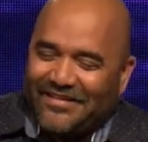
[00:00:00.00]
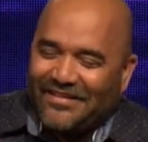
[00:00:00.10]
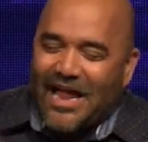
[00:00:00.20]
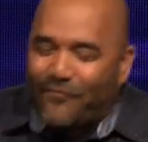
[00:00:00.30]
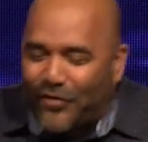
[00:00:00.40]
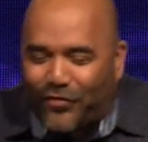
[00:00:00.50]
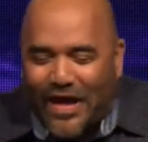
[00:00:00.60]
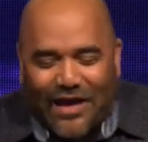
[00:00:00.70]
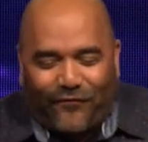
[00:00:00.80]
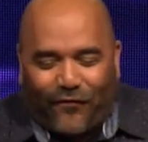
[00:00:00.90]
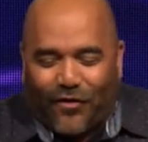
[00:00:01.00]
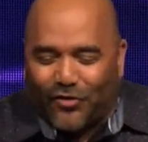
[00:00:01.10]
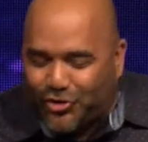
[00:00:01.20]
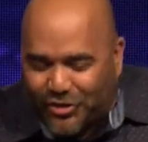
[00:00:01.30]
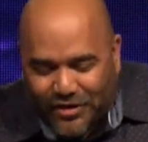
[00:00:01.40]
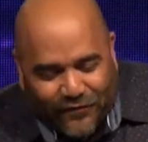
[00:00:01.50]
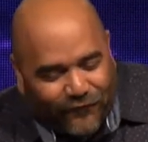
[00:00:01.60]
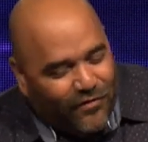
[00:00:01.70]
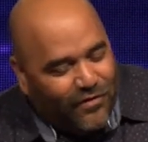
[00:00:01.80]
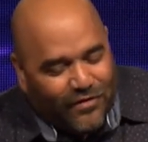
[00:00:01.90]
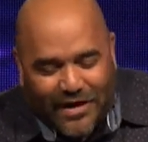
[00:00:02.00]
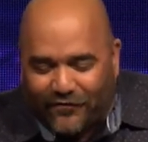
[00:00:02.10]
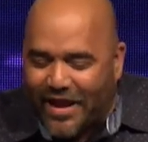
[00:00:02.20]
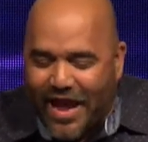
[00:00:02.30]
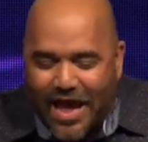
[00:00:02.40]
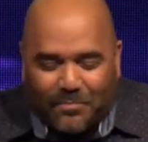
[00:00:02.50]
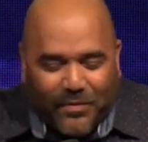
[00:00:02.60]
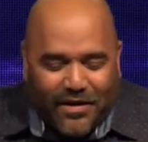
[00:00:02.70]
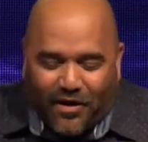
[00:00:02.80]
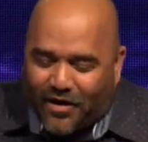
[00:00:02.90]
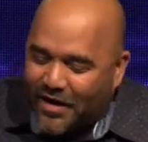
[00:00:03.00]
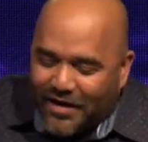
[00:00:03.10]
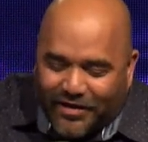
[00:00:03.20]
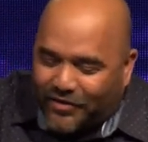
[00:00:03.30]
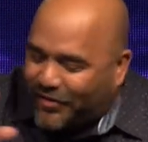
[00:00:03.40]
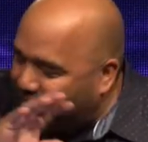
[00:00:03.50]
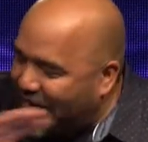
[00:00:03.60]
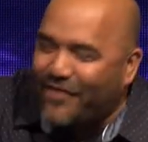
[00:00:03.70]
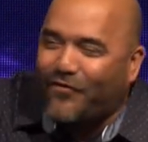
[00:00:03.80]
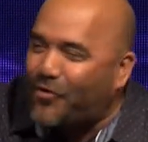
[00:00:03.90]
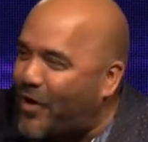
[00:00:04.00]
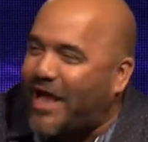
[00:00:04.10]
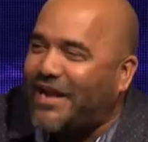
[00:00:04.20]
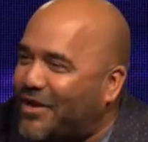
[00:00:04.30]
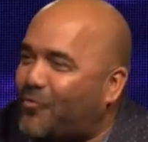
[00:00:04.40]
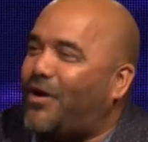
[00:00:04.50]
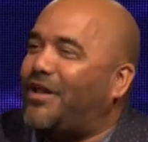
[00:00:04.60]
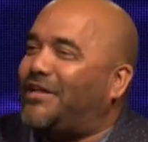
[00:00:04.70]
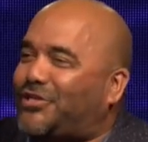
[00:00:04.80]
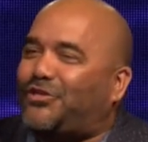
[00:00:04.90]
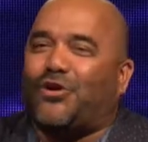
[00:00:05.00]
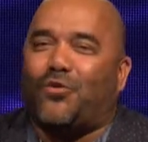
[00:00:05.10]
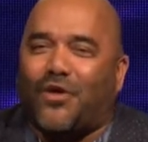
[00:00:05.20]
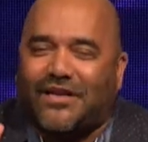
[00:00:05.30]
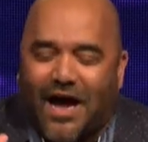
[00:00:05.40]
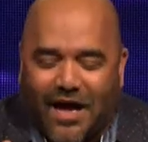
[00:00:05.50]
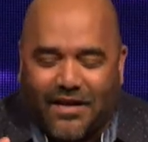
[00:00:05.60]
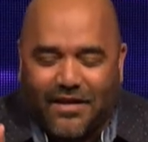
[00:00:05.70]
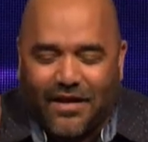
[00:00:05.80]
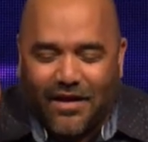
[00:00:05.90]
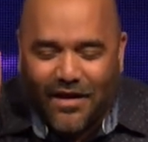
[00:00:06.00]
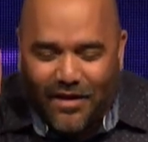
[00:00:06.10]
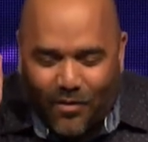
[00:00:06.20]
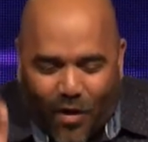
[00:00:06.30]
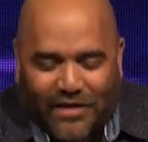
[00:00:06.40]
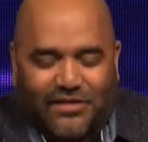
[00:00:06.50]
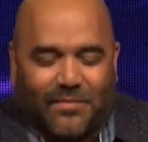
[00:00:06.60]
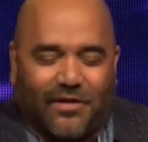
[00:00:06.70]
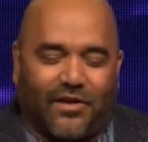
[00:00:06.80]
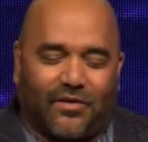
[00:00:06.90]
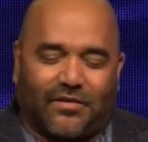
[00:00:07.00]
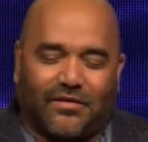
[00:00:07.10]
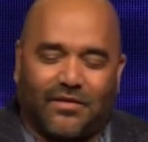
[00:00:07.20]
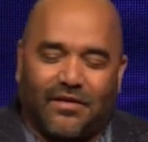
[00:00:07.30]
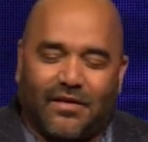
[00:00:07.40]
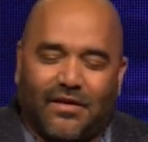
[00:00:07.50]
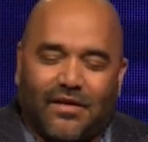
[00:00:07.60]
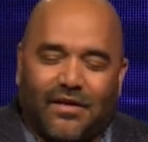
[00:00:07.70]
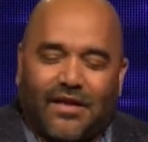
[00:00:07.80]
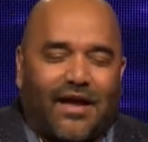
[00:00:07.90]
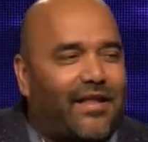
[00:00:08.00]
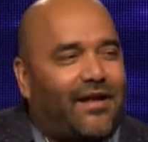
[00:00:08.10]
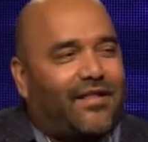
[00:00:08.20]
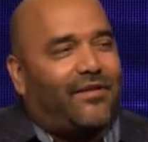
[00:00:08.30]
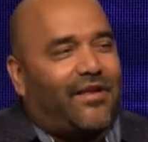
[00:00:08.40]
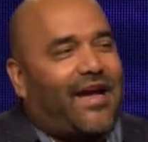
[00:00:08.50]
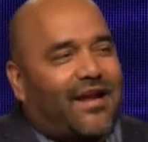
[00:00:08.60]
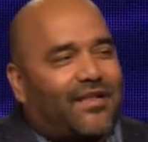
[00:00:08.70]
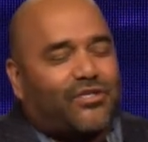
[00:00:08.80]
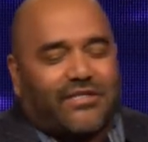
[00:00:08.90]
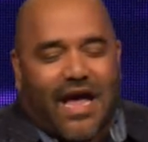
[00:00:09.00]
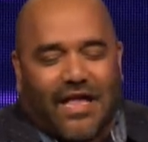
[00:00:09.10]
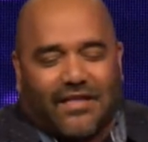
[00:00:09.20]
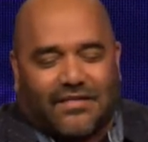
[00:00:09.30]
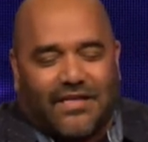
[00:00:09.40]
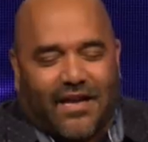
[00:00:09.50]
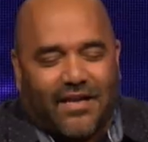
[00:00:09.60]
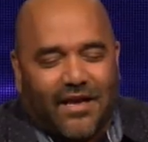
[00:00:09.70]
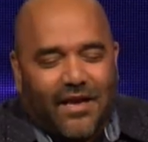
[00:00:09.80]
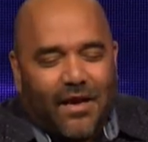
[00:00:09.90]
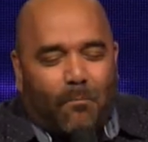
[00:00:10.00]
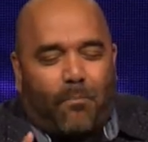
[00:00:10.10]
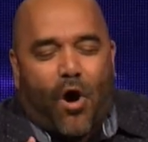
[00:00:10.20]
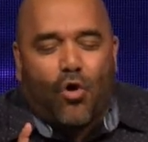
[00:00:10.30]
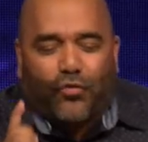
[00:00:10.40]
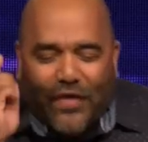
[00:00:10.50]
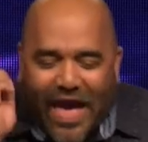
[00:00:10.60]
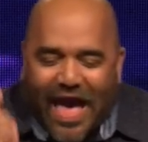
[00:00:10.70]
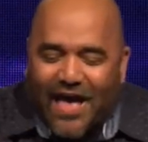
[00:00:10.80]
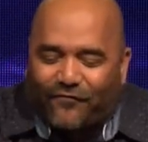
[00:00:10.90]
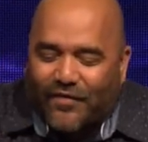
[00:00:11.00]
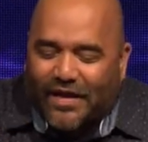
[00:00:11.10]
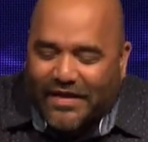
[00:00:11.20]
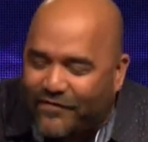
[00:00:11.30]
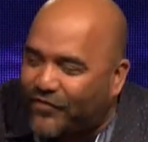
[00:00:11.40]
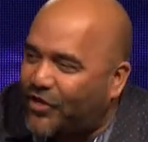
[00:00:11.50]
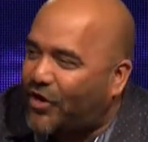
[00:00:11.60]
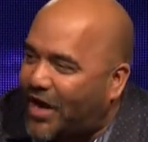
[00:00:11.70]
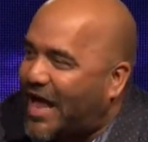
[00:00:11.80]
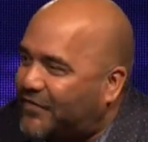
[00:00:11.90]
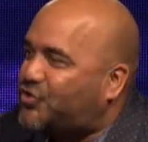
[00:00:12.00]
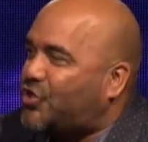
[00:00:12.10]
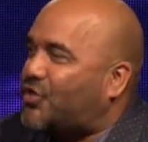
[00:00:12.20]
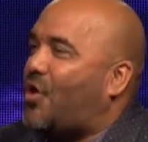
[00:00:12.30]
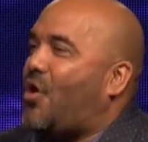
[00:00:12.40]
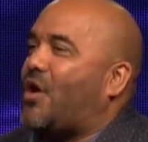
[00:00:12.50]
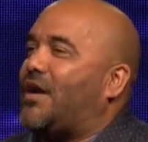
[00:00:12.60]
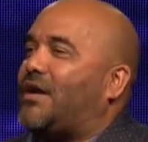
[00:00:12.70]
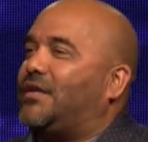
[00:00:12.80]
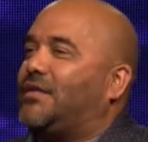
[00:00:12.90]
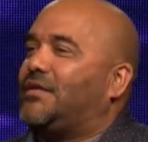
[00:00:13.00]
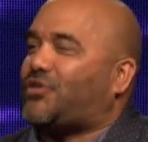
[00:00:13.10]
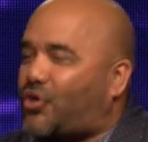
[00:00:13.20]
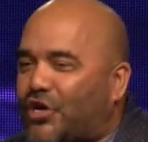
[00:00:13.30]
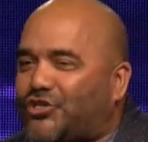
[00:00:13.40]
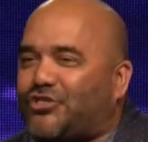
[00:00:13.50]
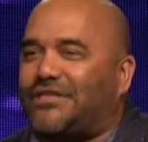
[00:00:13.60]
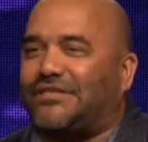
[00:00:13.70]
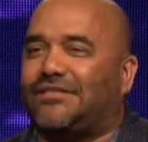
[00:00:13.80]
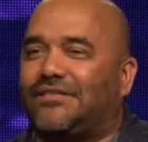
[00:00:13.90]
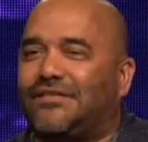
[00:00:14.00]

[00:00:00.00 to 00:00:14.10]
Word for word: never thankful, cheerful, never happy, or they're, they're never ready and willing to do what God wants them to do. Now, now, now you got to understand this that both have given their lives to the Lord. These are Christians.